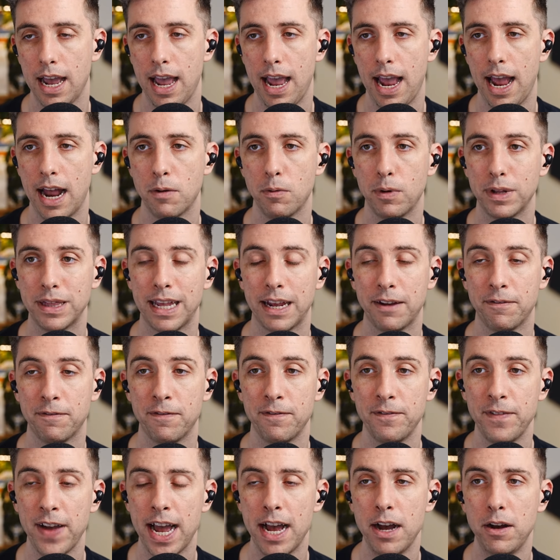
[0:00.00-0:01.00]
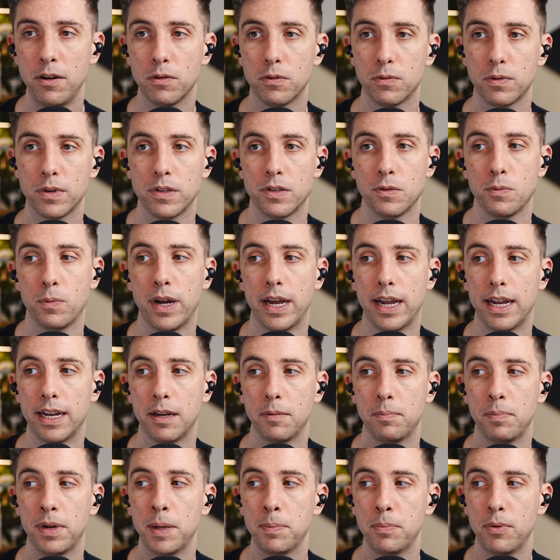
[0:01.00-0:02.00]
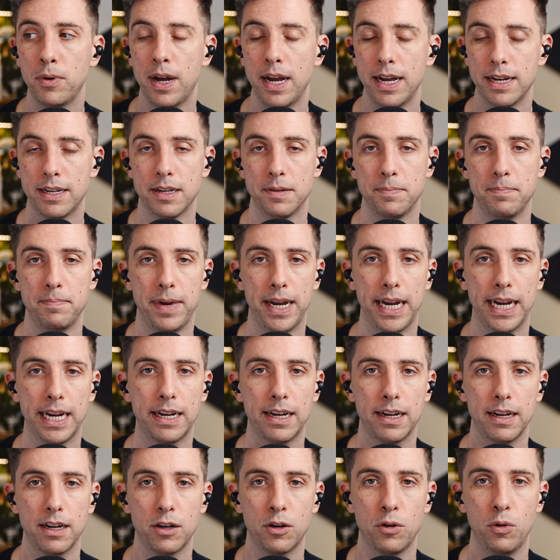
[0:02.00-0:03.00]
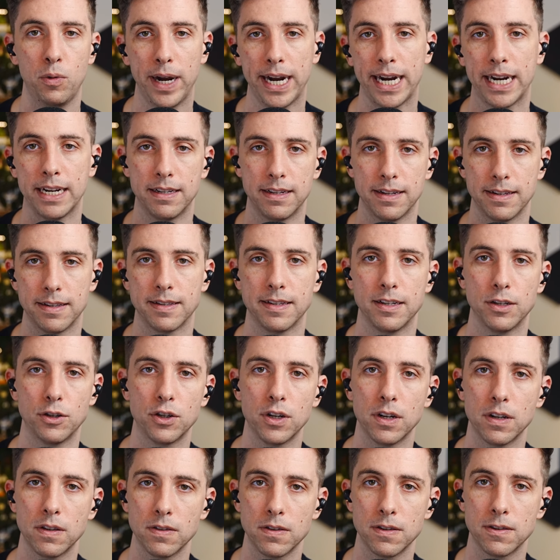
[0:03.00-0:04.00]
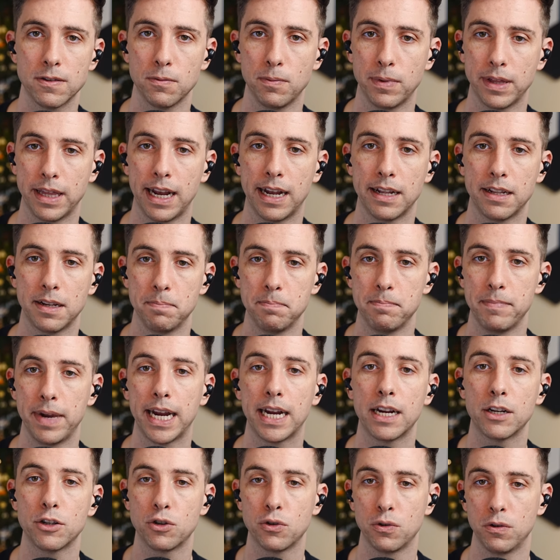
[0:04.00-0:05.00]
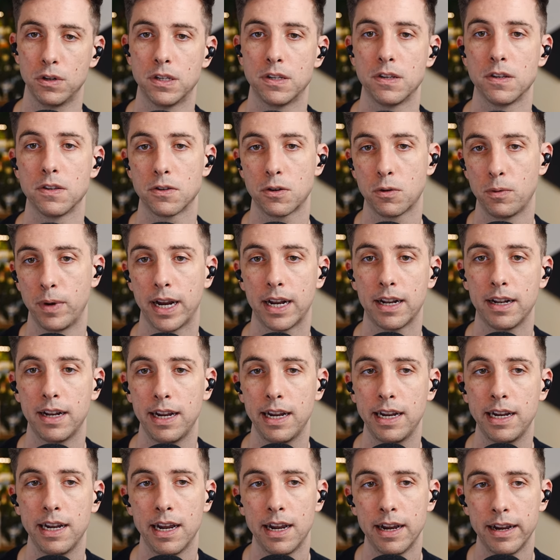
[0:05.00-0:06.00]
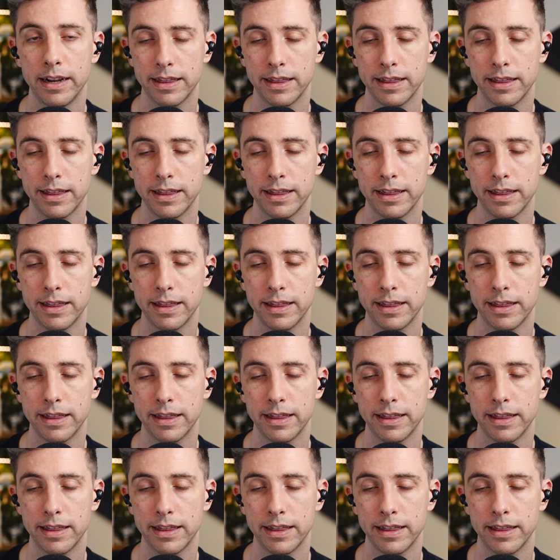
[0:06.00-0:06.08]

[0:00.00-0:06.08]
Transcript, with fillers: And what they found was when people had to make quick decisions, when they had to make choices quickly,